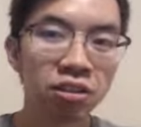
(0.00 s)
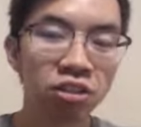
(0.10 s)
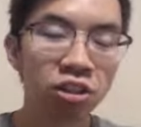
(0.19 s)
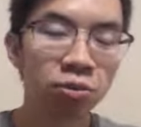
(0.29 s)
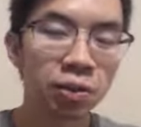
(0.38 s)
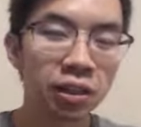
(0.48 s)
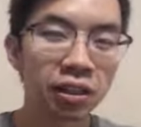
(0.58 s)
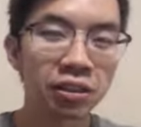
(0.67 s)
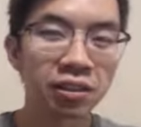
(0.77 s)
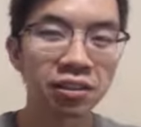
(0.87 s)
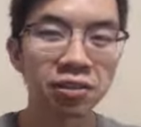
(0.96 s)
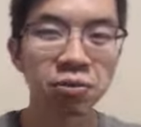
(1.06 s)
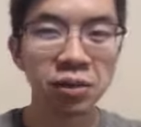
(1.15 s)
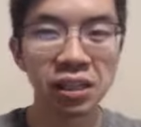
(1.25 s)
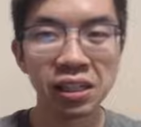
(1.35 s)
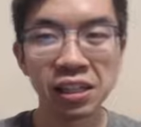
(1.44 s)
just because
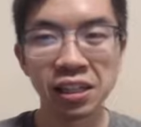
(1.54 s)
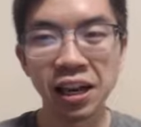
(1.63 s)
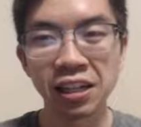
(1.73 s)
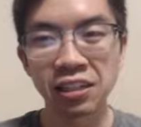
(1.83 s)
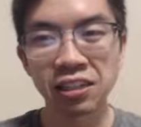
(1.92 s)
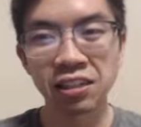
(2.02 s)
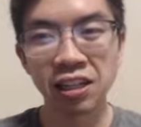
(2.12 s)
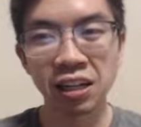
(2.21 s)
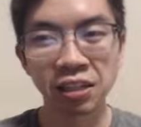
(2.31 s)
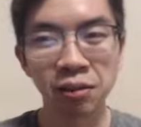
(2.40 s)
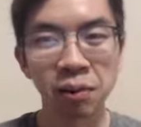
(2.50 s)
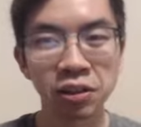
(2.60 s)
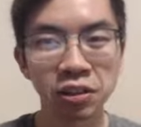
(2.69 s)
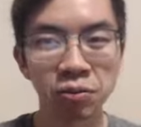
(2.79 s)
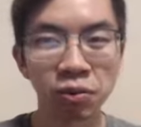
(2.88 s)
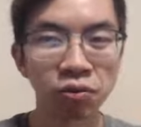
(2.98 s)
as I
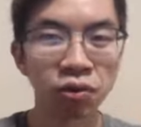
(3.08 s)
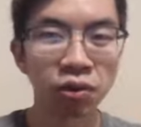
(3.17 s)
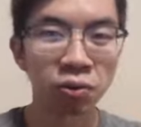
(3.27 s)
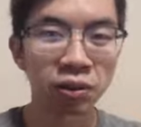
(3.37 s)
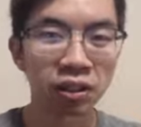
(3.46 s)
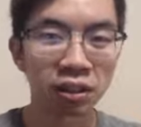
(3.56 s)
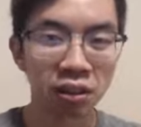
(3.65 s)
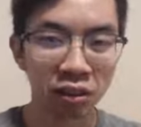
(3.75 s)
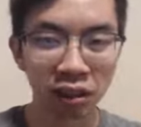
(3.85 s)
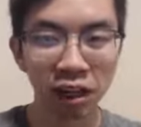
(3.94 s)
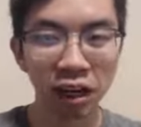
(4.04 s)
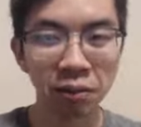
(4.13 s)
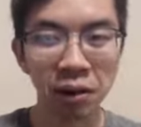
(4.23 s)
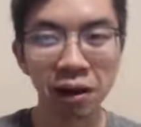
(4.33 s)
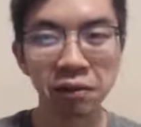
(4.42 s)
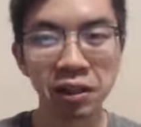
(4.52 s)
mentioned before, with the climb
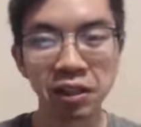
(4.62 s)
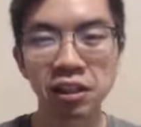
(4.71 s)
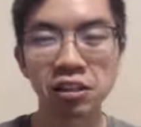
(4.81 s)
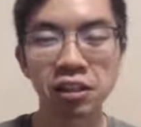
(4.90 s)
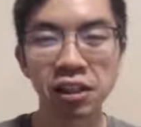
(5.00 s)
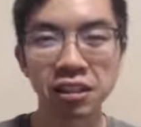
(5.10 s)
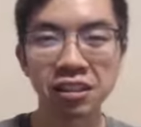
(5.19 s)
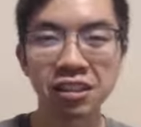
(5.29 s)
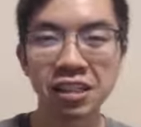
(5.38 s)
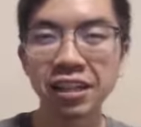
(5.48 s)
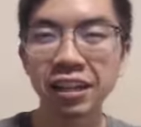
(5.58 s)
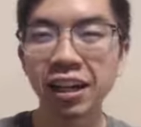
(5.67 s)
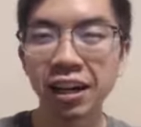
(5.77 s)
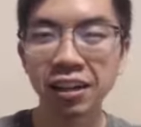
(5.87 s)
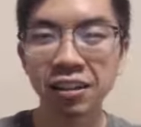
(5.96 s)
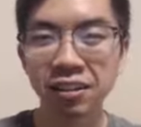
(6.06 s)
having a slight
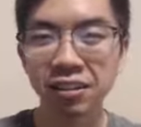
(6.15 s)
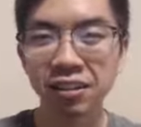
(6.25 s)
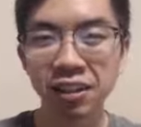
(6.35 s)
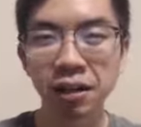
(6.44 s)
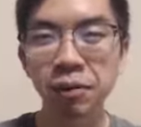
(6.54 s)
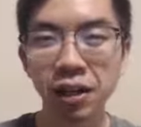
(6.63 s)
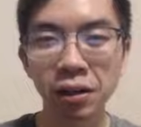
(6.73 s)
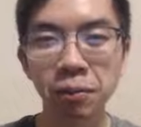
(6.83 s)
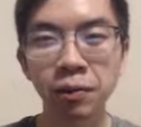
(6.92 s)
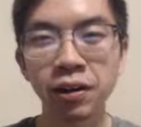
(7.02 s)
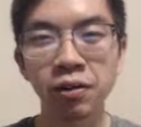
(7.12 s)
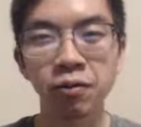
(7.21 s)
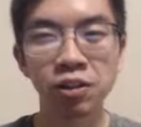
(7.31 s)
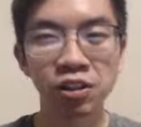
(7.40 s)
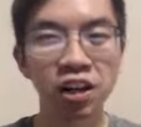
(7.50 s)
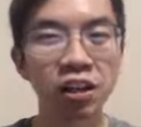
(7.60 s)
decline coming up
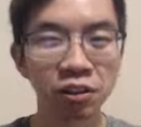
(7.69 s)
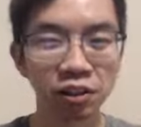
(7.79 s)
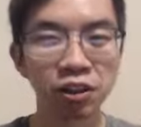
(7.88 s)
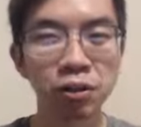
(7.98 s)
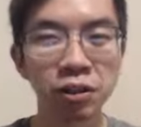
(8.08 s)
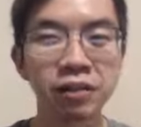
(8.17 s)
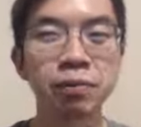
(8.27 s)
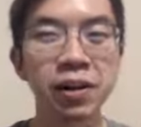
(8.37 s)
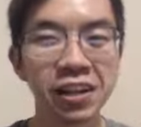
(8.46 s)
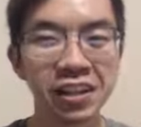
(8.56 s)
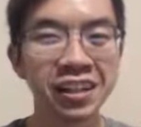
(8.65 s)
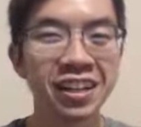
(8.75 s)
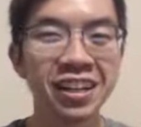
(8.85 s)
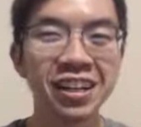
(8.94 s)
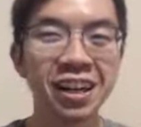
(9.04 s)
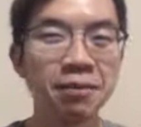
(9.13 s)
where you got a good break,
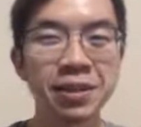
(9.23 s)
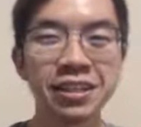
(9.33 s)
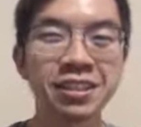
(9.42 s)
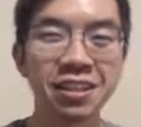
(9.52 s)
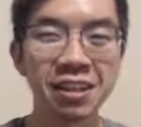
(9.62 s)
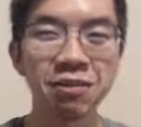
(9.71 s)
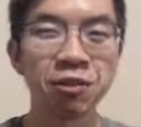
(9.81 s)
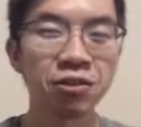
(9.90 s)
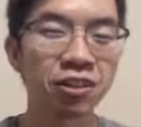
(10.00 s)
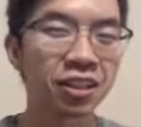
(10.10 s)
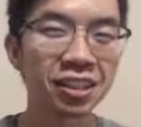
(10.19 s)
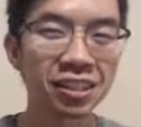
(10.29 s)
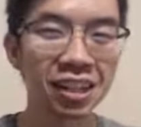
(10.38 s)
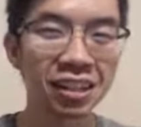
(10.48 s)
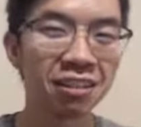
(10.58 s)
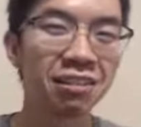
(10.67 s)
that means even for the
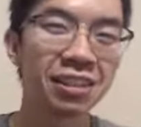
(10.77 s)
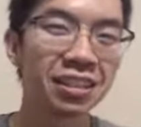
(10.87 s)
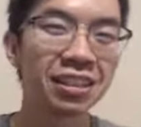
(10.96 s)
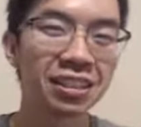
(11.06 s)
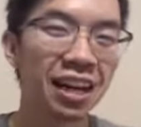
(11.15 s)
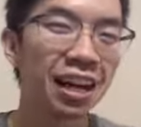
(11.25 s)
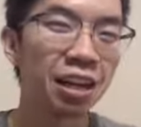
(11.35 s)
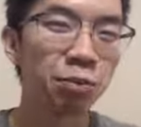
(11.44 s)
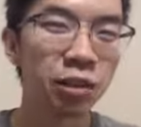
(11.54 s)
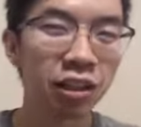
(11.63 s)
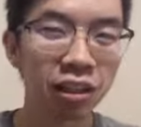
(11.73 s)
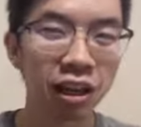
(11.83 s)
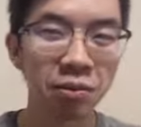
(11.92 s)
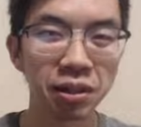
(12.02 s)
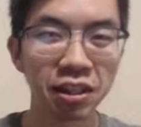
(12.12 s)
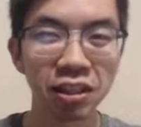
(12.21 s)
descent there is a tiny bit of
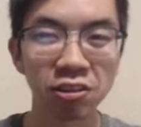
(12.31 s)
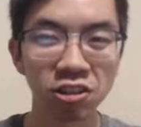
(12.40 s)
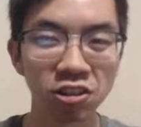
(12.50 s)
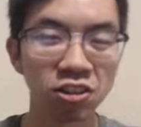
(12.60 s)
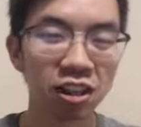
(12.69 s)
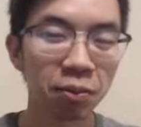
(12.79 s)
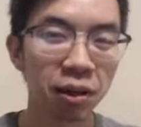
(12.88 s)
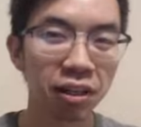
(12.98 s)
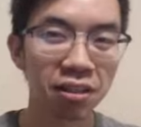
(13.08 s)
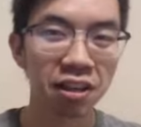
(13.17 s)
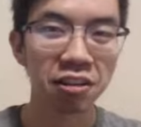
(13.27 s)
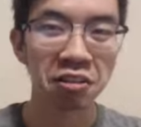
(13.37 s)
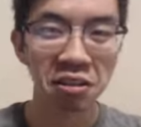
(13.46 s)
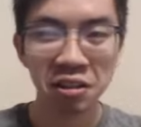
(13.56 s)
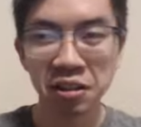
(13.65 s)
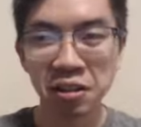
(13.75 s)
climbing that you have to do to get back down,
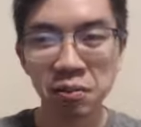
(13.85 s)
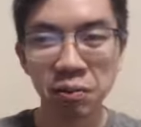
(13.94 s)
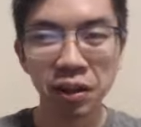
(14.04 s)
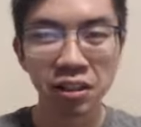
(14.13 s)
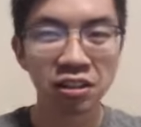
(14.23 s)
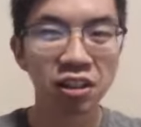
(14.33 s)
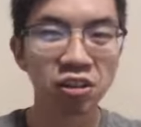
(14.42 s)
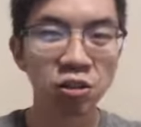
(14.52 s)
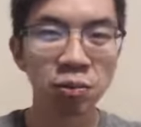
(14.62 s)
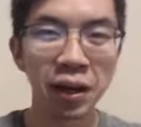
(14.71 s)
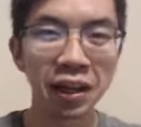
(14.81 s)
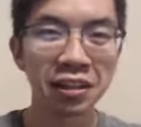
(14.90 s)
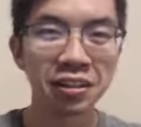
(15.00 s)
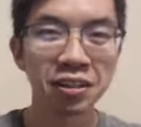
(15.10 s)
but it's not too bad.